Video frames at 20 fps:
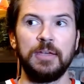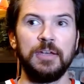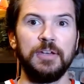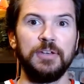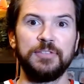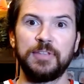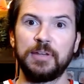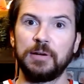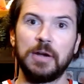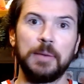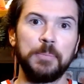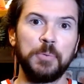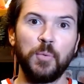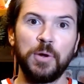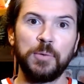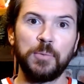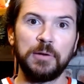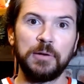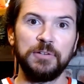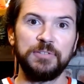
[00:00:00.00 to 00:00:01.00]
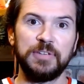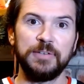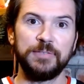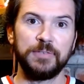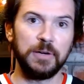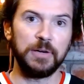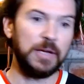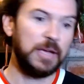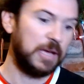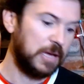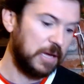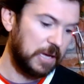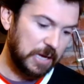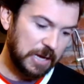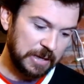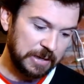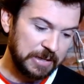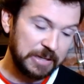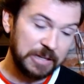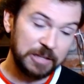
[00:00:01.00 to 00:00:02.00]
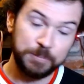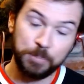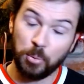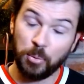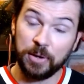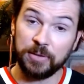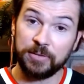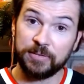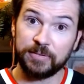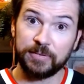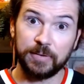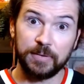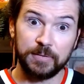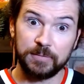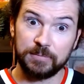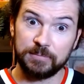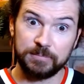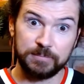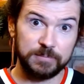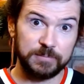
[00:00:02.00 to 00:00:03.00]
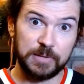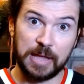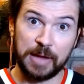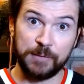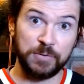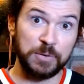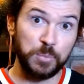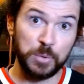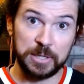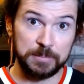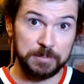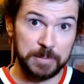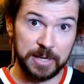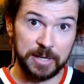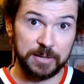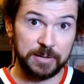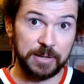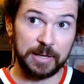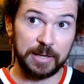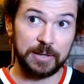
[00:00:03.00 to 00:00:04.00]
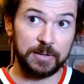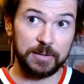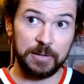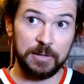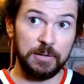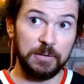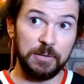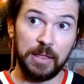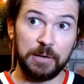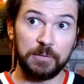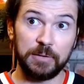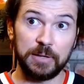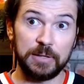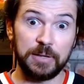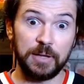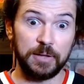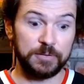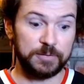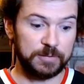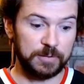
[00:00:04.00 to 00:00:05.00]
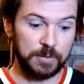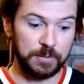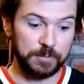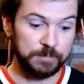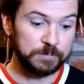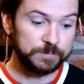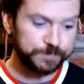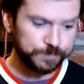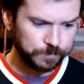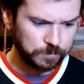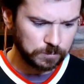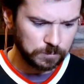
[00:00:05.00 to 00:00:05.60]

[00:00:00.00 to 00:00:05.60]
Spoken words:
He is their number 1 wide receiver, and he gets points every week, man. Like, he literally does. So